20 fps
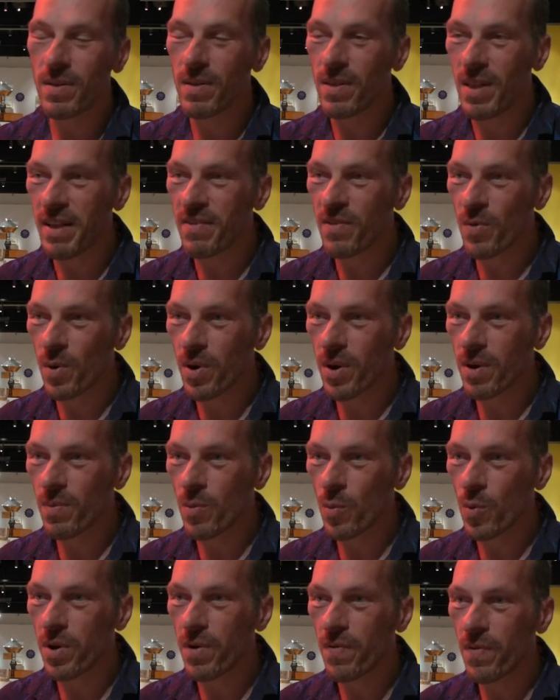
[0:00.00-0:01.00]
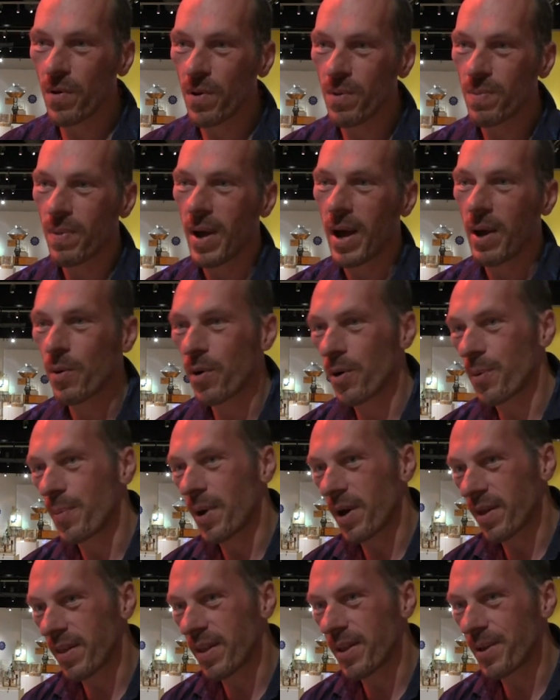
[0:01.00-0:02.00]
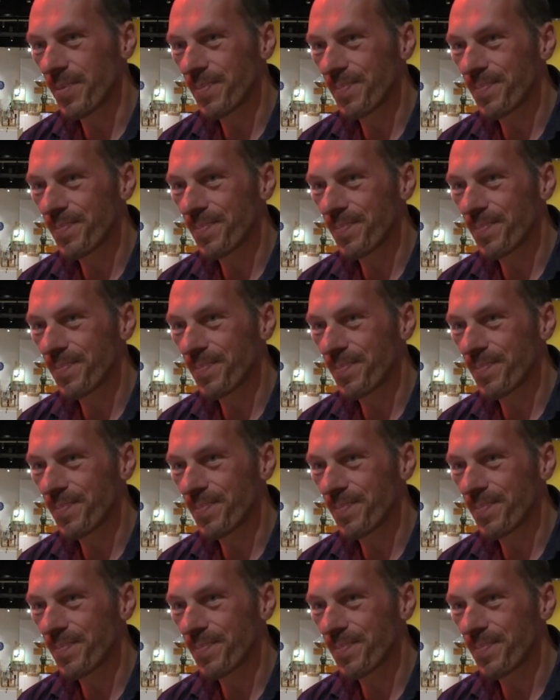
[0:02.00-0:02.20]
led to a wonderful outcome, I think.